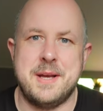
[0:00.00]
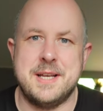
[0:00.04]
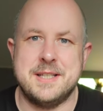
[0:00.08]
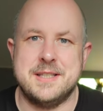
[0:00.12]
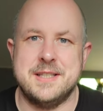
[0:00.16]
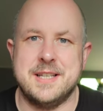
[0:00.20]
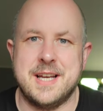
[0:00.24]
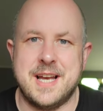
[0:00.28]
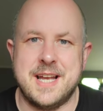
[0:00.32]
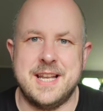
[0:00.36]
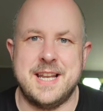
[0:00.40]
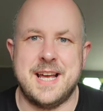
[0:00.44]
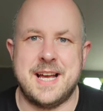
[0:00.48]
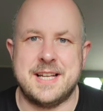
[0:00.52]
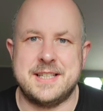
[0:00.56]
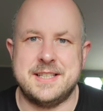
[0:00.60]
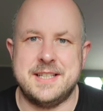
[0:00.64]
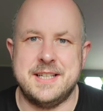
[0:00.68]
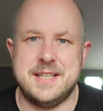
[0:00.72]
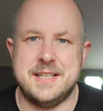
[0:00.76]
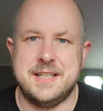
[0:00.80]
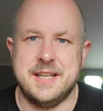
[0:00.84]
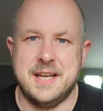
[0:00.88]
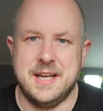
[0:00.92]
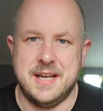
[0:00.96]
isn't
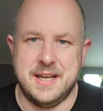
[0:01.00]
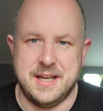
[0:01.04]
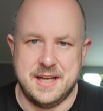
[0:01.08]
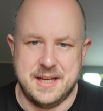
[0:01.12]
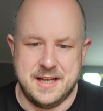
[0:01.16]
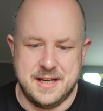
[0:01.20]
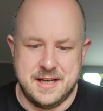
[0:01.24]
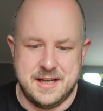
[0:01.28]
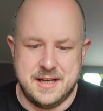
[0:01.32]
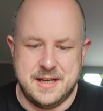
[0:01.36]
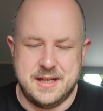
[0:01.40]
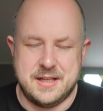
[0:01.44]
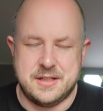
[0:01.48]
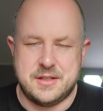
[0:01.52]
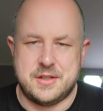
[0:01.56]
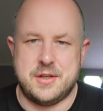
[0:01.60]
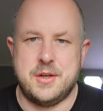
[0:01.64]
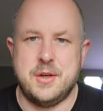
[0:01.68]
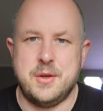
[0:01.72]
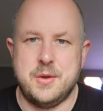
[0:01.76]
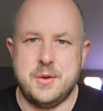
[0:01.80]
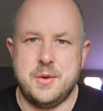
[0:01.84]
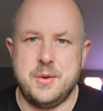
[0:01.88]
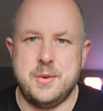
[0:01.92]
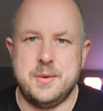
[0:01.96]
connected
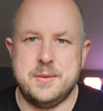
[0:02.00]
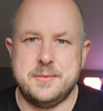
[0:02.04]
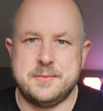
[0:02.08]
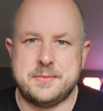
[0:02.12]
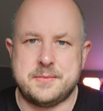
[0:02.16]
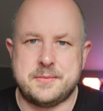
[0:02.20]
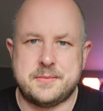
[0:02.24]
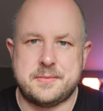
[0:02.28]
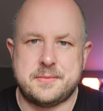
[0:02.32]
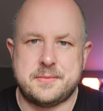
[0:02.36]
to